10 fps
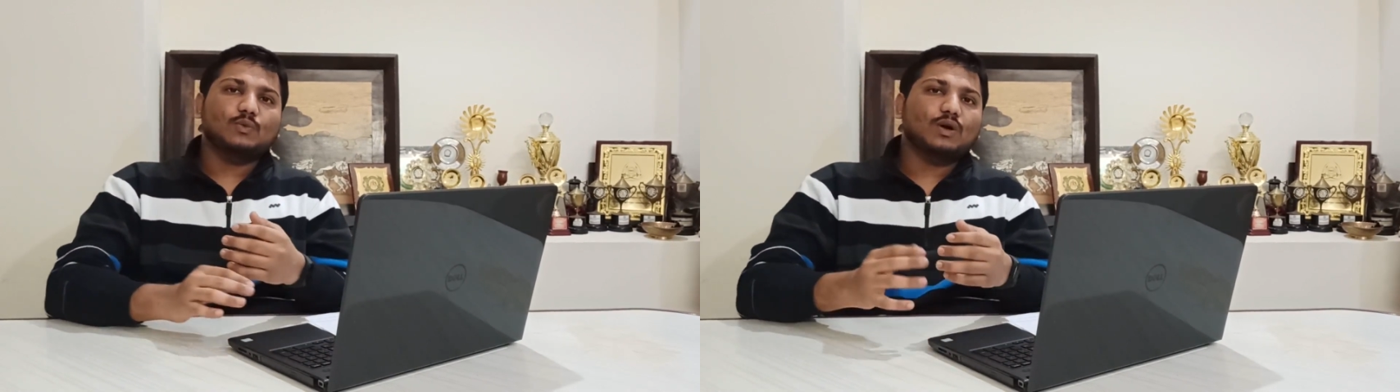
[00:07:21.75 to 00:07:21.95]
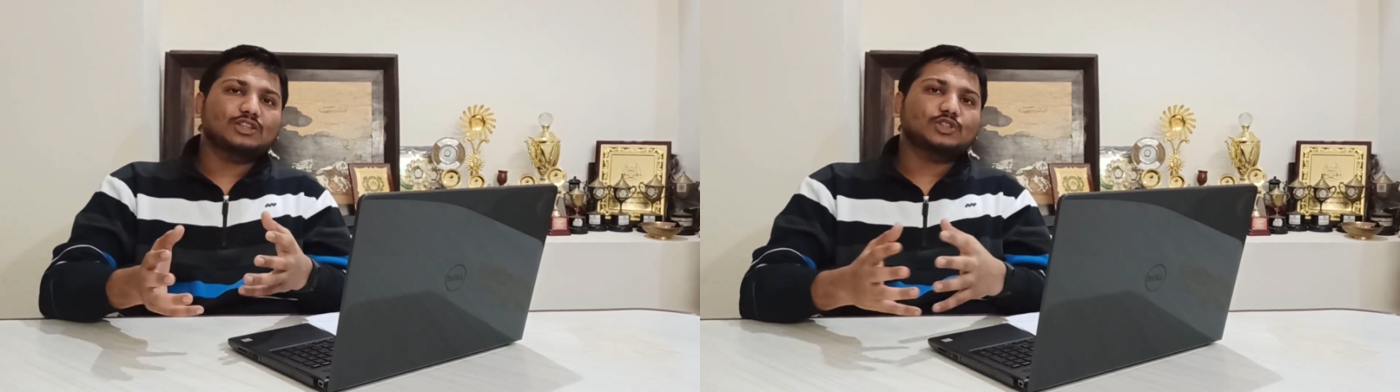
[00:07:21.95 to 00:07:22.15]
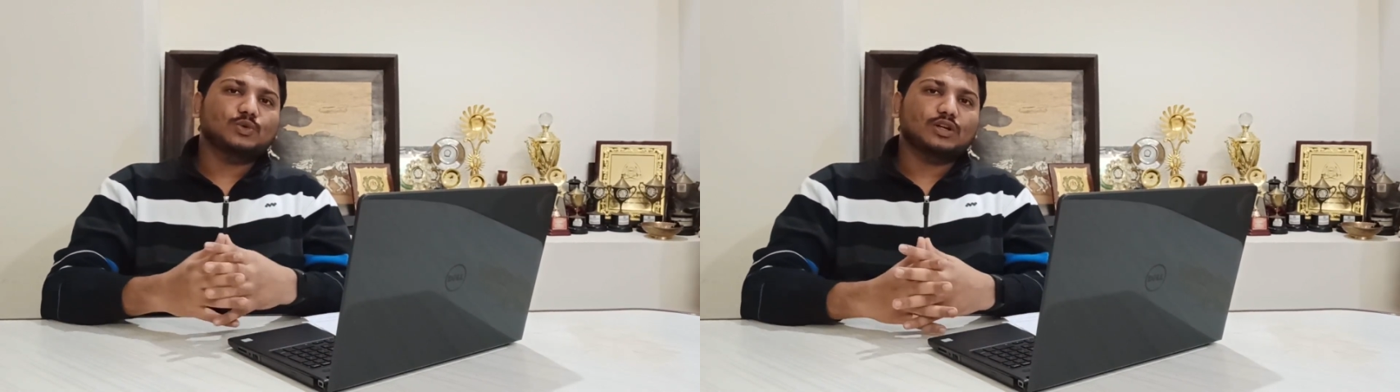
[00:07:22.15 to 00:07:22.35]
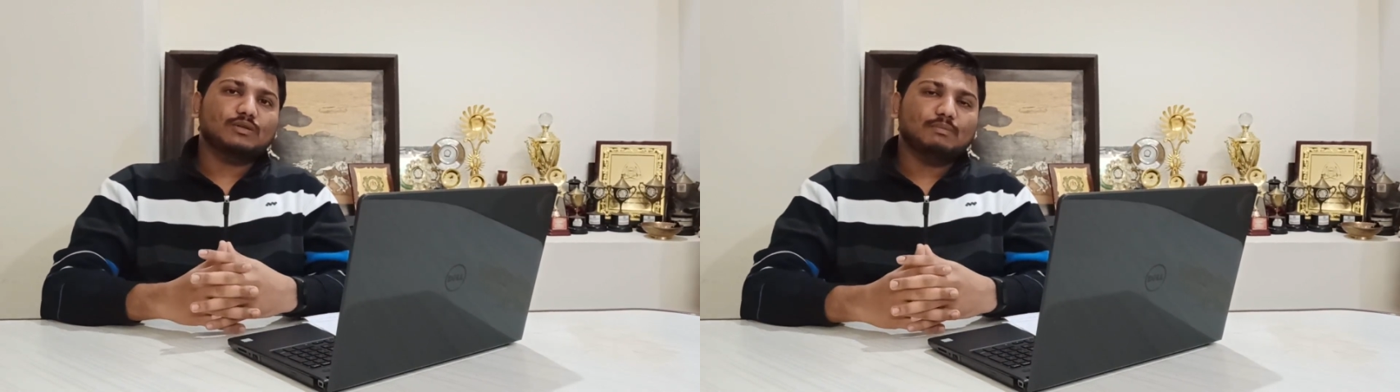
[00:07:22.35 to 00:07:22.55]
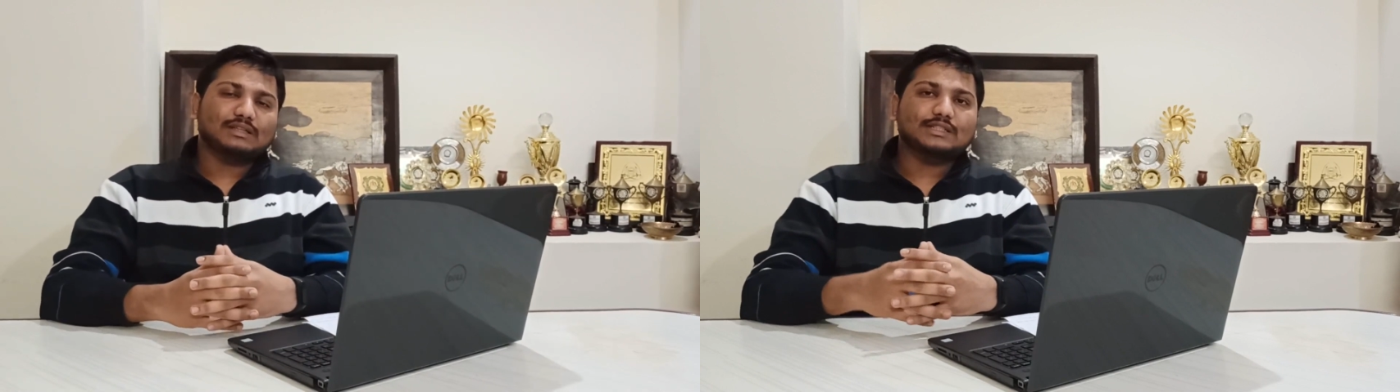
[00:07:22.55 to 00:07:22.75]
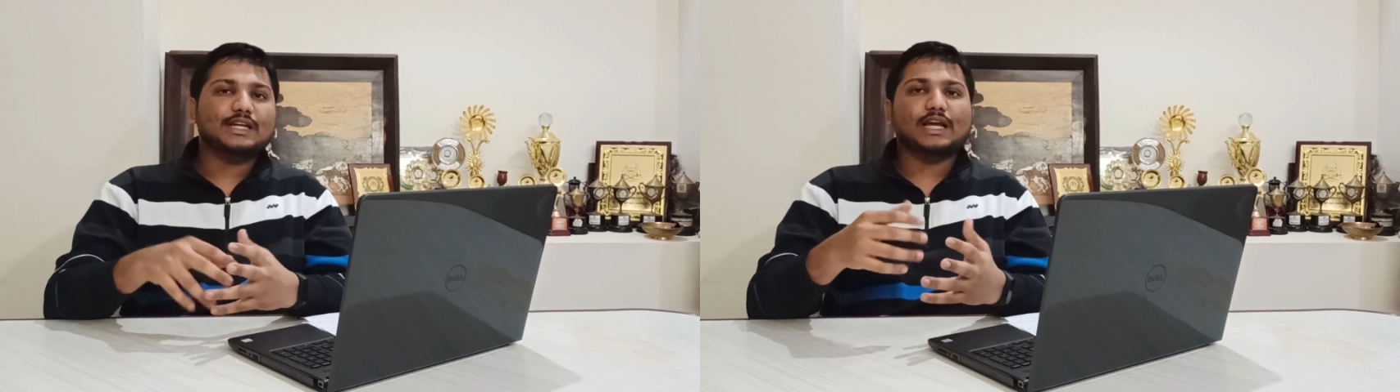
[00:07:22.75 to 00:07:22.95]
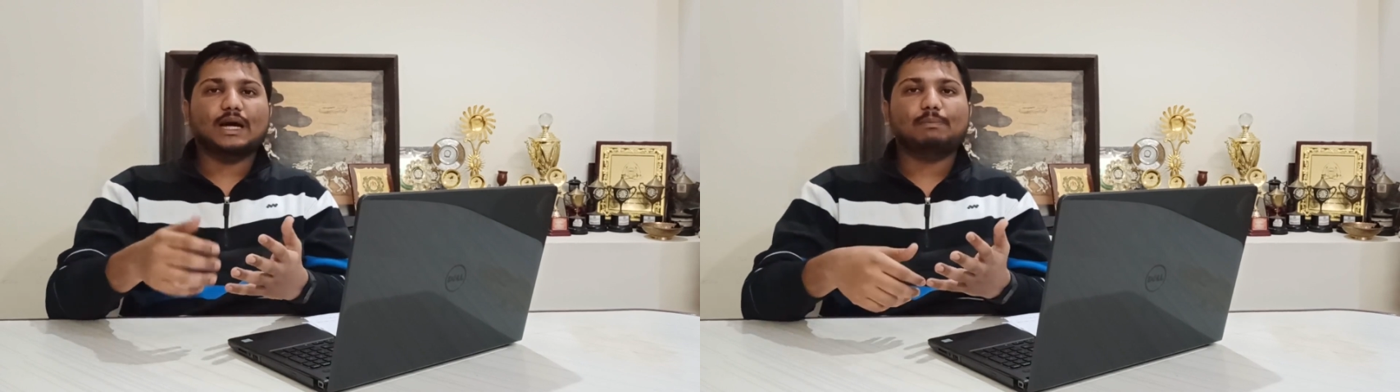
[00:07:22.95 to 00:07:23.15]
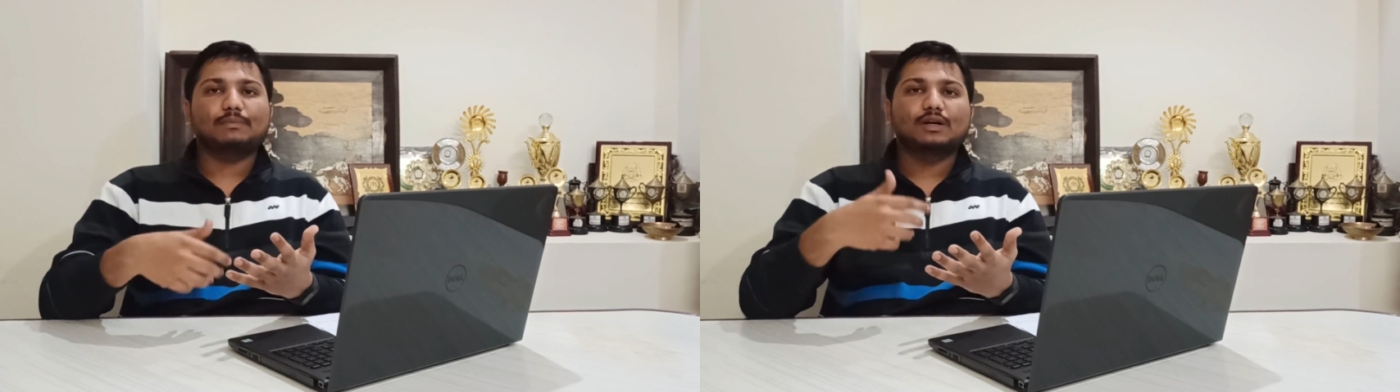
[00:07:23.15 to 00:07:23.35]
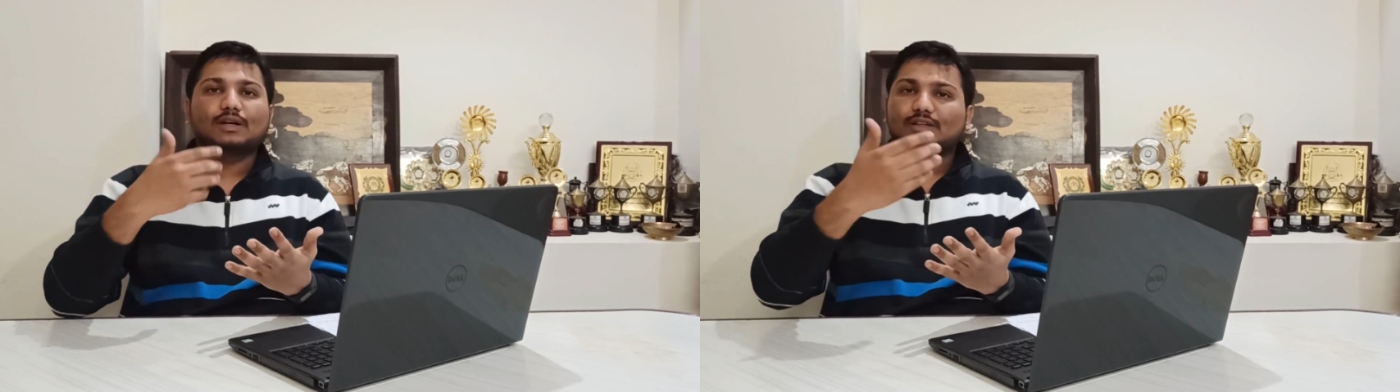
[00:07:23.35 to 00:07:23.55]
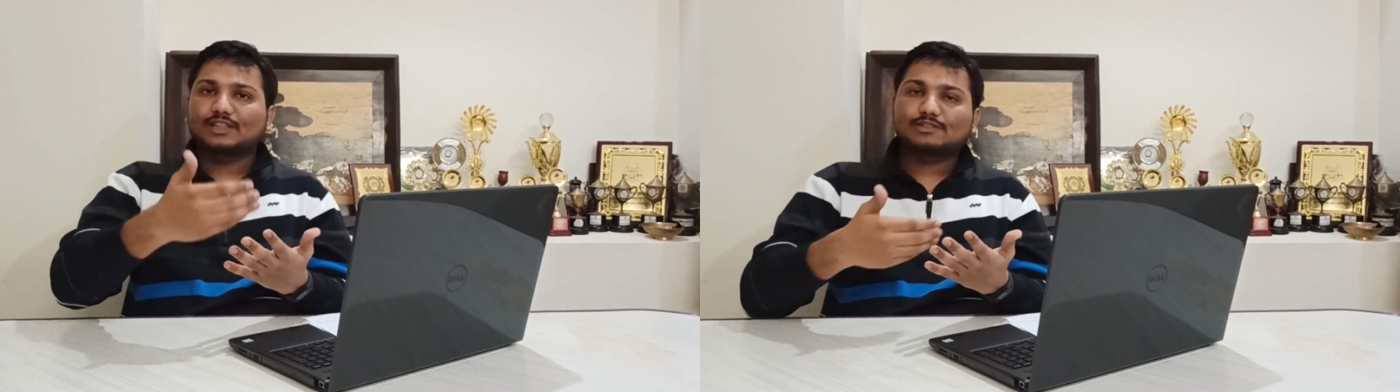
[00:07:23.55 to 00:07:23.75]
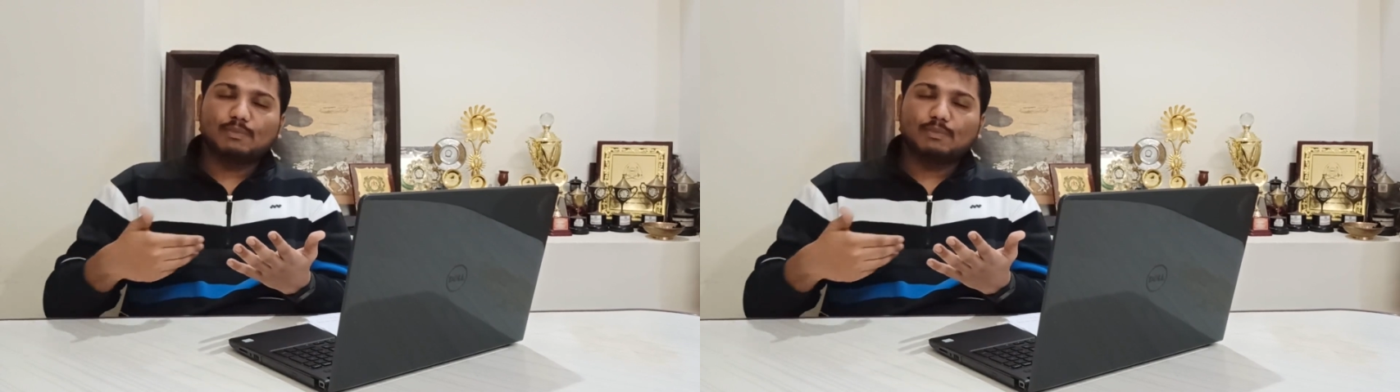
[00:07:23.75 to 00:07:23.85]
one student must take up these